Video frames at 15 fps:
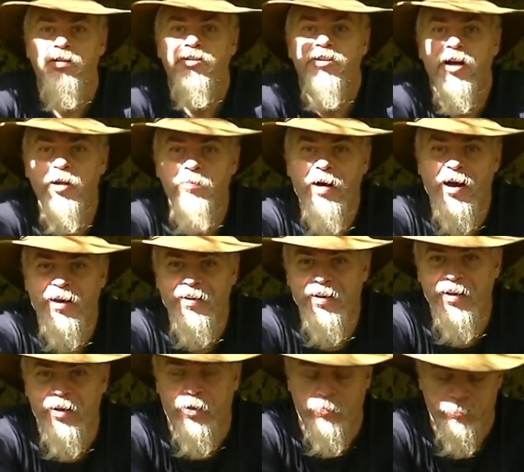Same
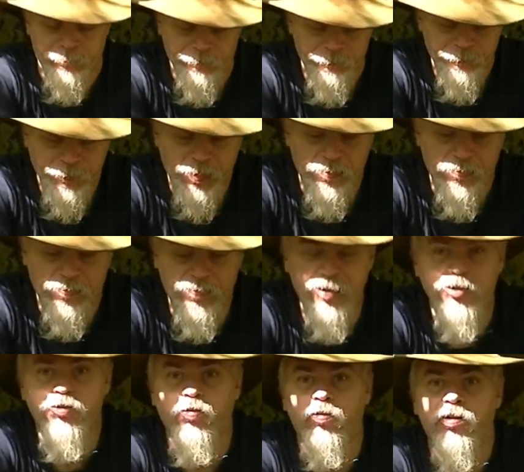idea. Now
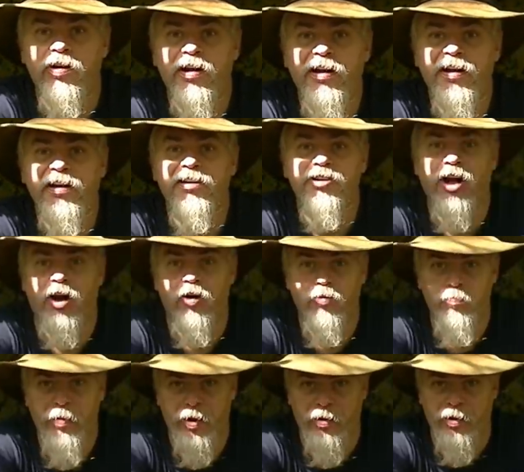this one is
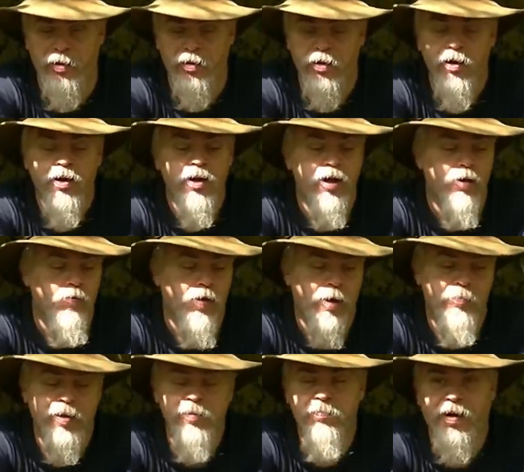load bearing. And what I
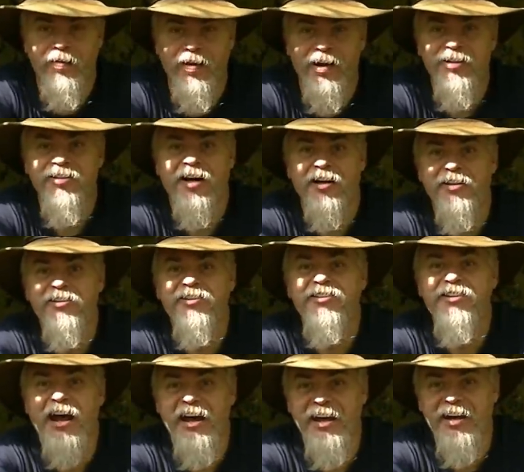mean by that is I can
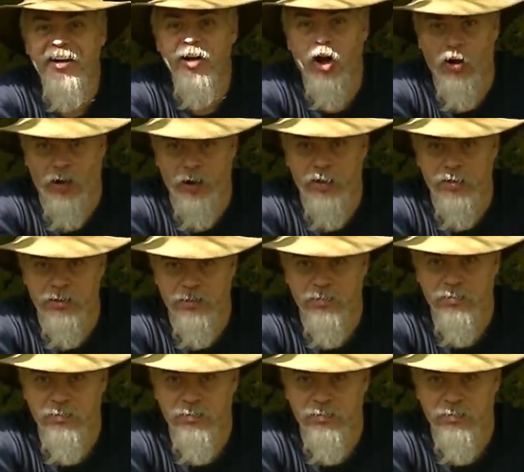stand on it.